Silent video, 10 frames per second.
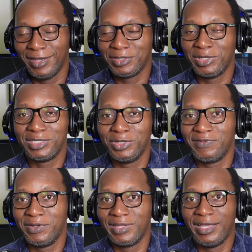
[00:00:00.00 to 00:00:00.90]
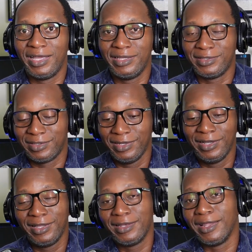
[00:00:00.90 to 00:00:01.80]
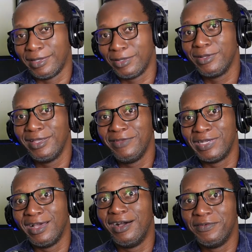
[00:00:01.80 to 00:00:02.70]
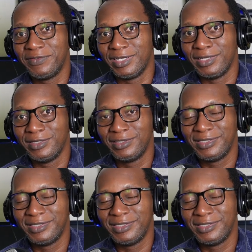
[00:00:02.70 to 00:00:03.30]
actually it's not even on the it's like even after,